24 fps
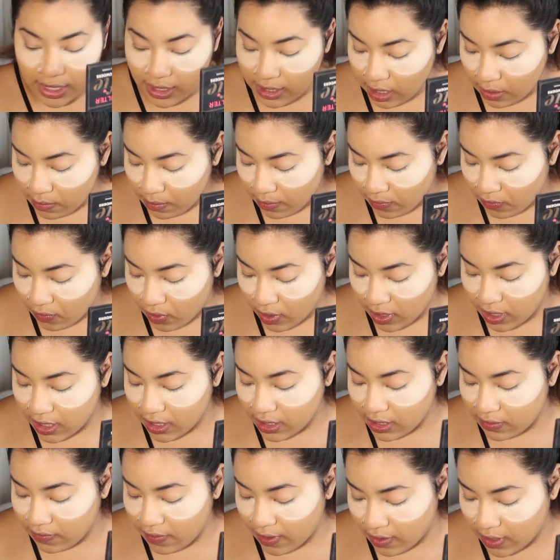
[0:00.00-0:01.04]
I said before,
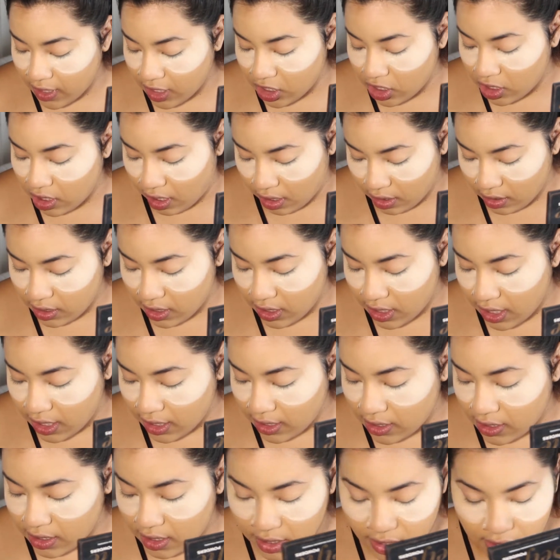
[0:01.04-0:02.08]
this foundation
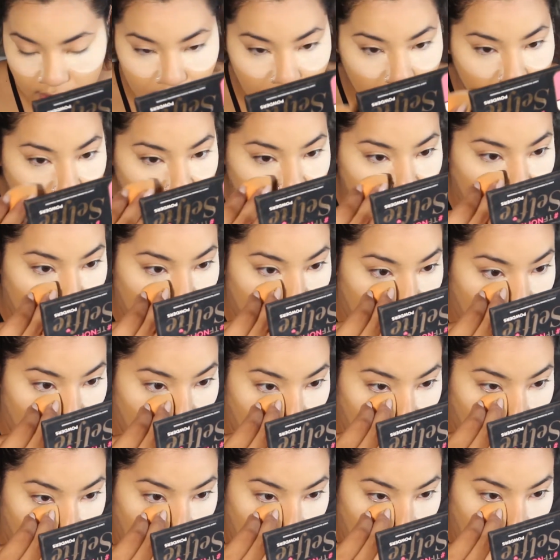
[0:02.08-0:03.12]
oxidizes a little
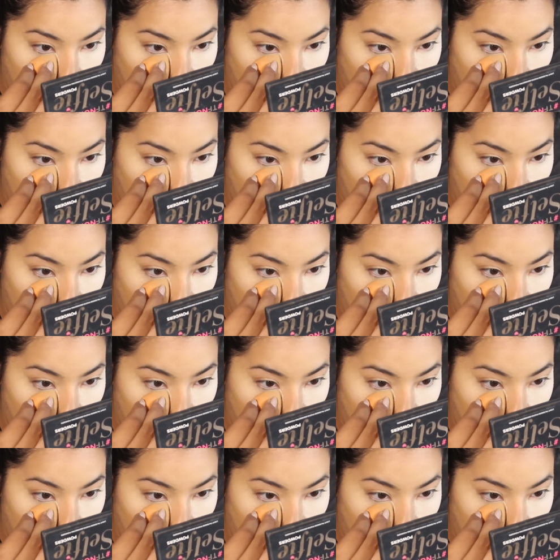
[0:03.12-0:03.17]
bit,